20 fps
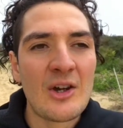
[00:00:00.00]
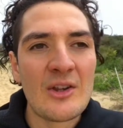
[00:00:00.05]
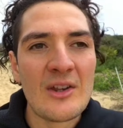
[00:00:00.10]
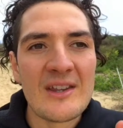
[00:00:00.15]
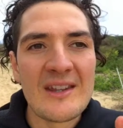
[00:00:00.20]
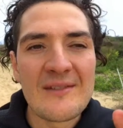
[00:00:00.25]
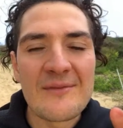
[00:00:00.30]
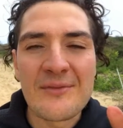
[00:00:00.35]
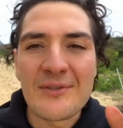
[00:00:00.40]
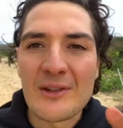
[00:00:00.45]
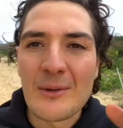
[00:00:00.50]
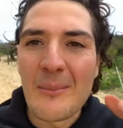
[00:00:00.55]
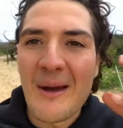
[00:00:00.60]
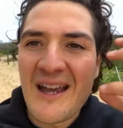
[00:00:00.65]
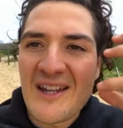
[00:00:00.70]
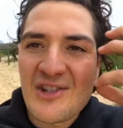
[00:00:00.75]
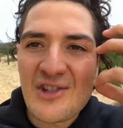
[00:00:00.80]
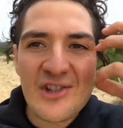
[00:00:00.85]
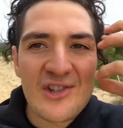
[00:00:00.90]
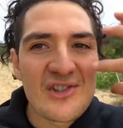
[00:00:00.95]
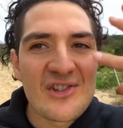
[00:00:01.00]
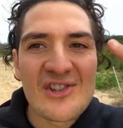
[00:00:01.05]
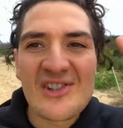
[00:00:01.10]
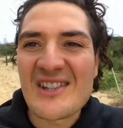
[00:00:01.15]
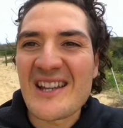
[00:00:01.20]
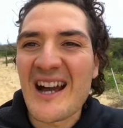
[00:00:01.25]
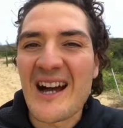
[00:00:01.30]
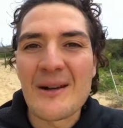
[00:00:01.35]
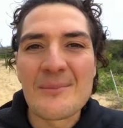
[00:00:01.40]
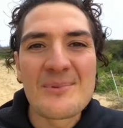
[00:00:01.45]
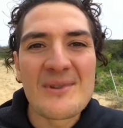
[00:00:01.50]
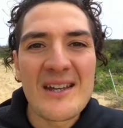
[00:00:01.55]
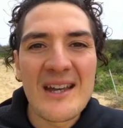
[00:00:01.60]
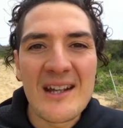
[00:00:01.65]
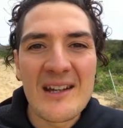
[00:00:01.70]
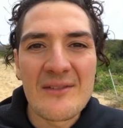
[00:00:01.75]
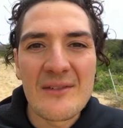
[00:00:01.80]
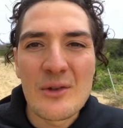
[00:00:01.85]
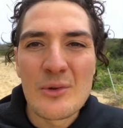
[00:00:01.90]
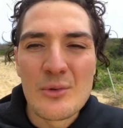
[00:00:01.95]
the inflammation just
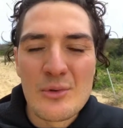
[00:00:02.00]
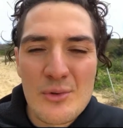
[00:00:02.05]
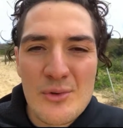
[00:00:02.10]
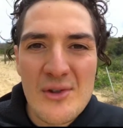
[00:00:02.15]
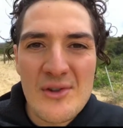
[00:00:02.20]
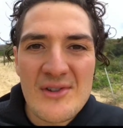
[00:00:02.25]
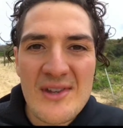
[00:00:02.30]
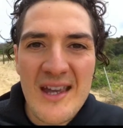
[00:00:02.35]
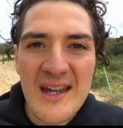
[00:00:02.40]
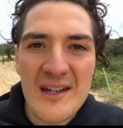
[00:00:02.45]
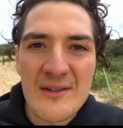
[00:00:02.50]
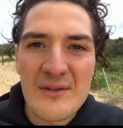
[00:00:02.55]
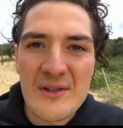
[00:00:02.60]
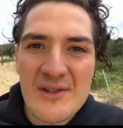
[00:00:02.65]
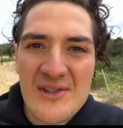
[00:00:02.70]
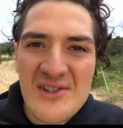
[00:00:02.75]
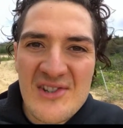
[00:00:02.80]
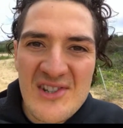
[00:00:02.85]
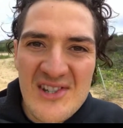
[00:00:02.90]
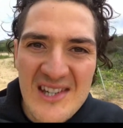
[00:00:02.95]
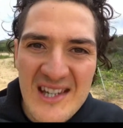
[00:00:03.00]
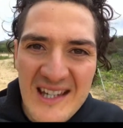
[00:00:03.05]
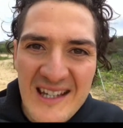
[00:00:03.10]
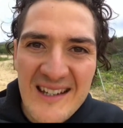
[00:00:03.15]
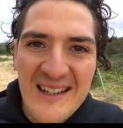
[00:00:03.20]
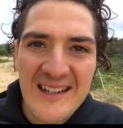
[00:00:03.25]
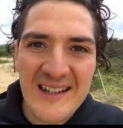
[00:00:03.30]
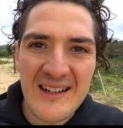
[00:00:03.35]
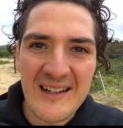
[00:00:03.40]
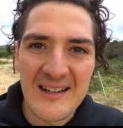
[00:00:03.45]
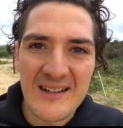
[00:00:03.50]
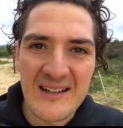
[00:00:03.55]
oozes out of her skin.